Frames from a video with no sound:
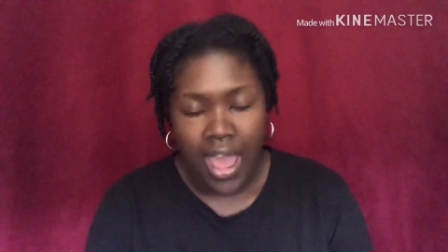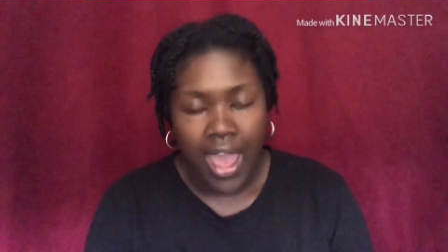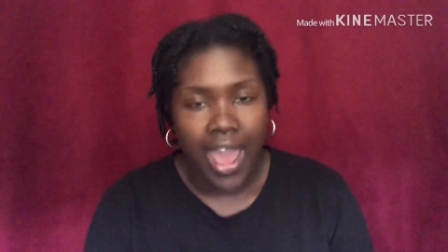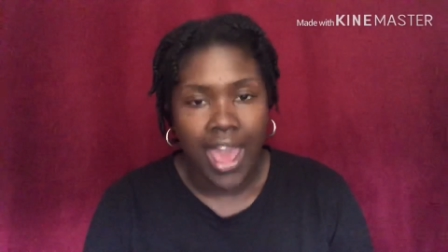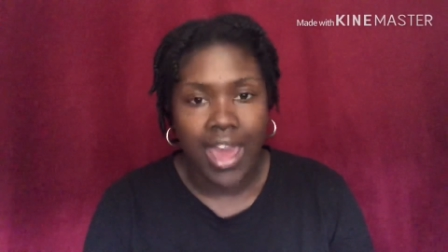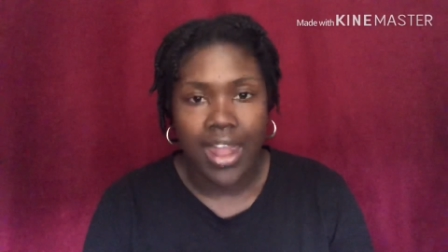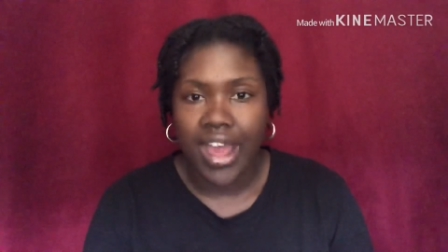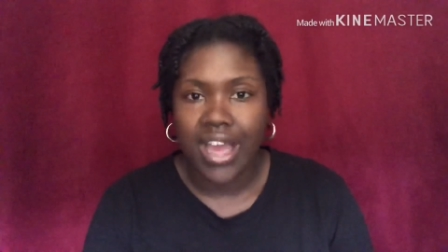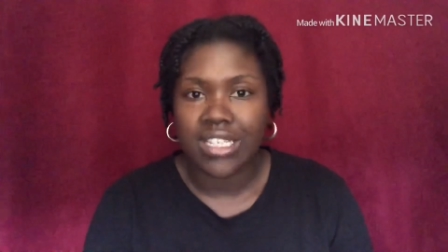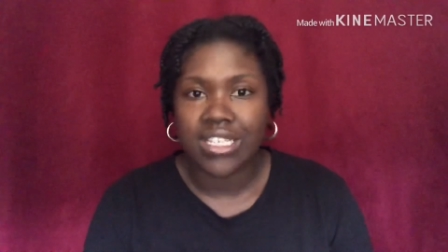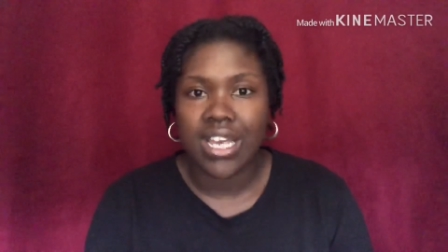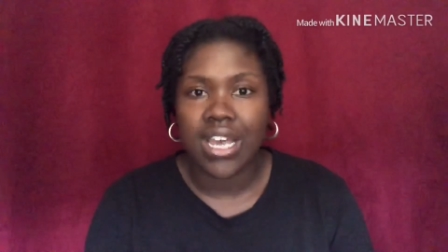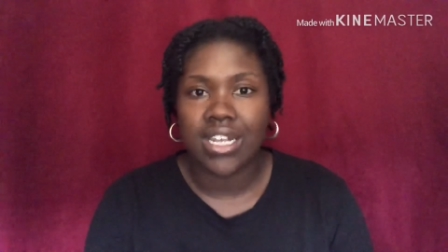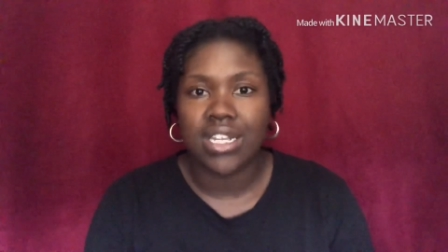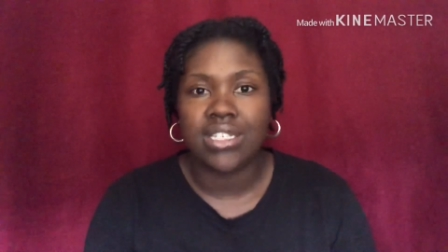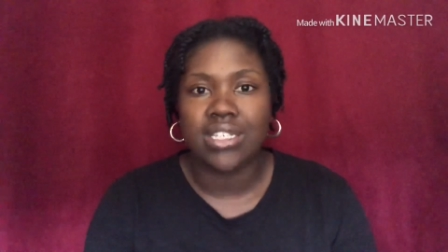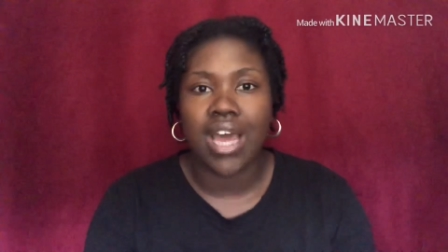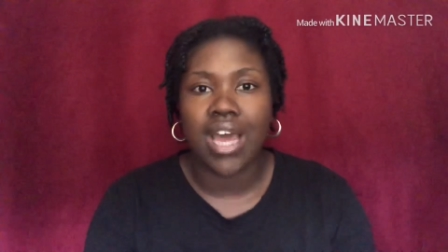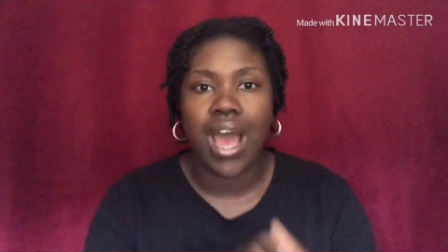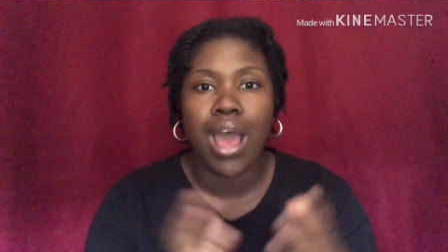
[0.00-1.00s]
And like I said, the
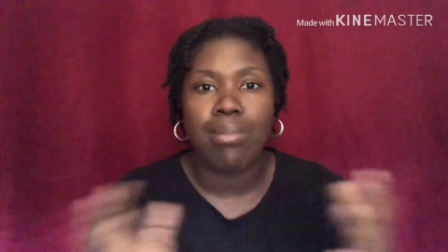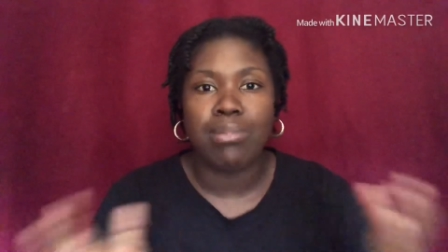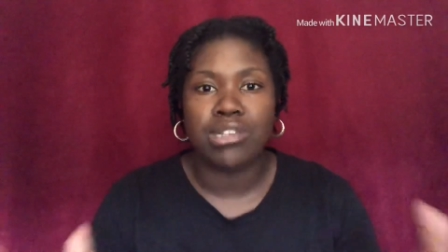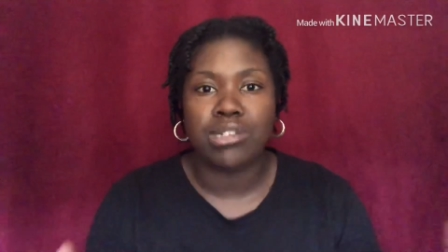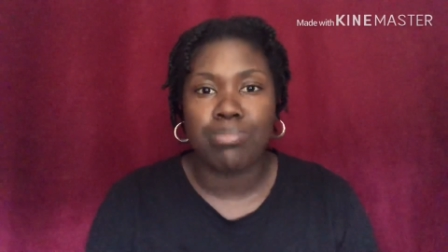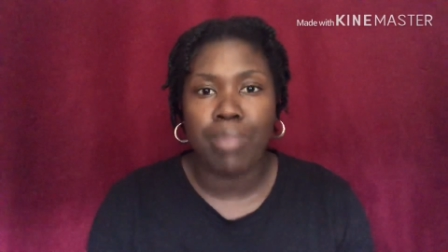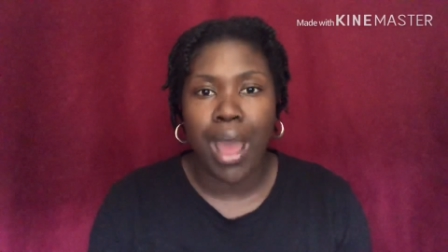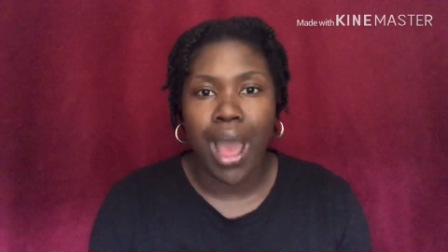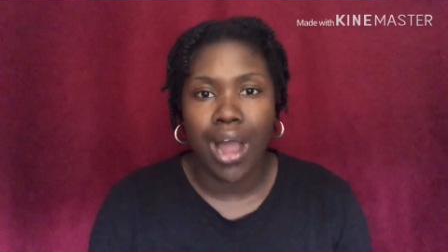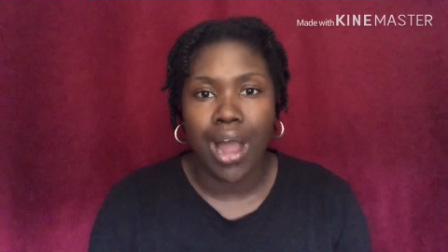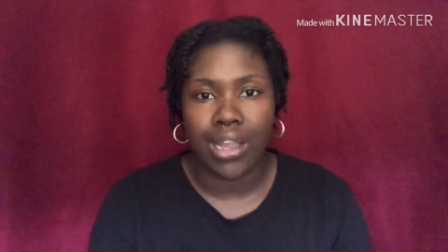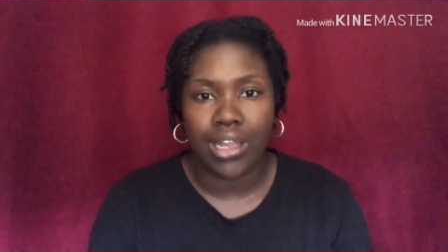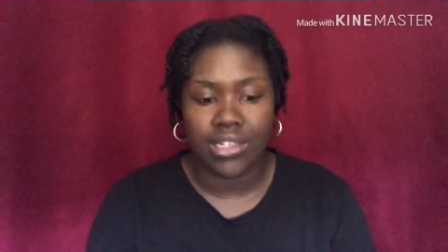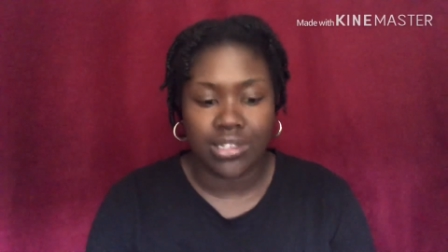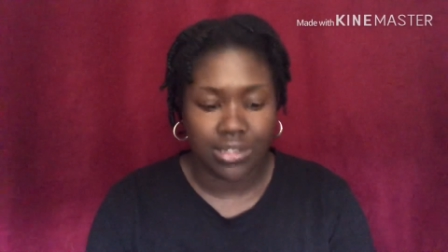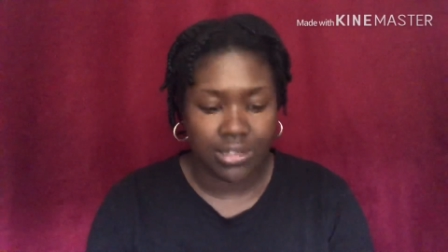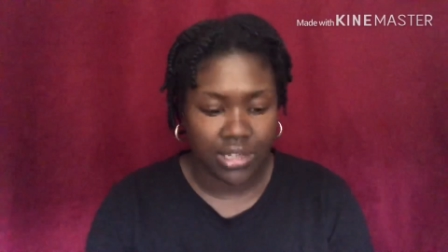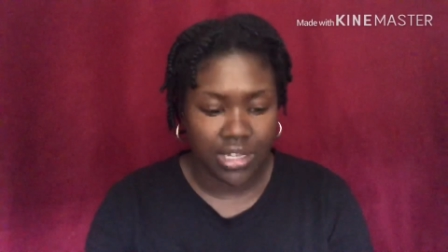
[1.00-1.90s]
time is balanced.